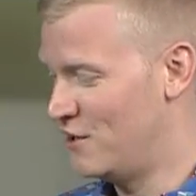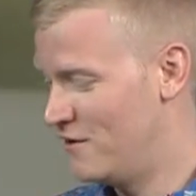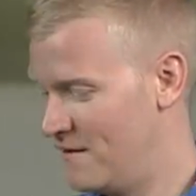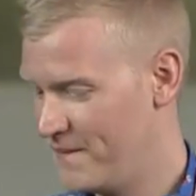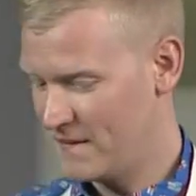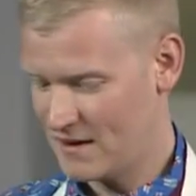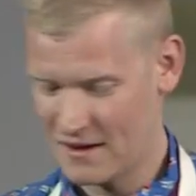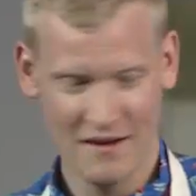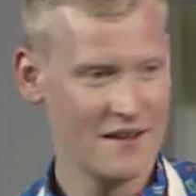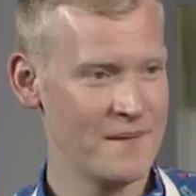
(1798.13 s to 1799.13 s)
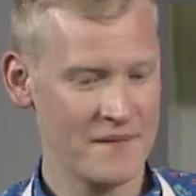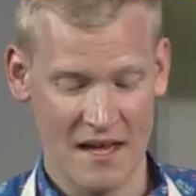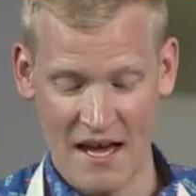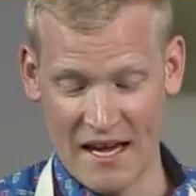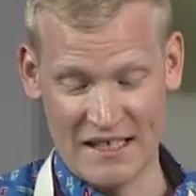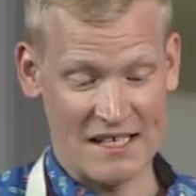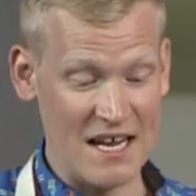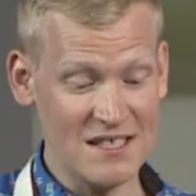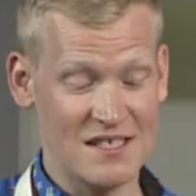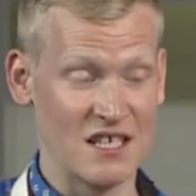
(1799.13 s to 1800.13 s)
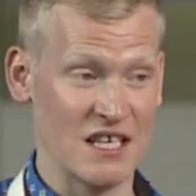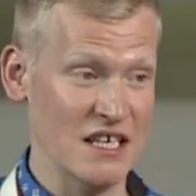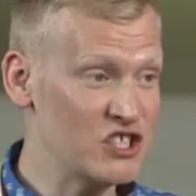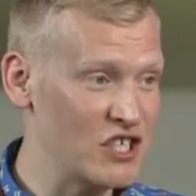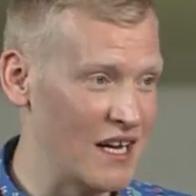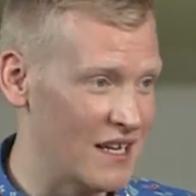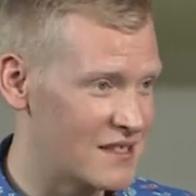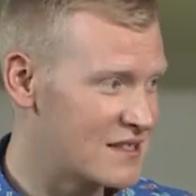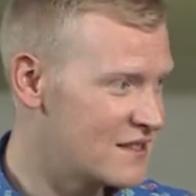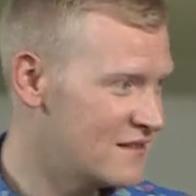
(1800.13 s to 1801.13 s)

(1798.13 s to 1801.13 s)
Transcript: you. It tastes delicious.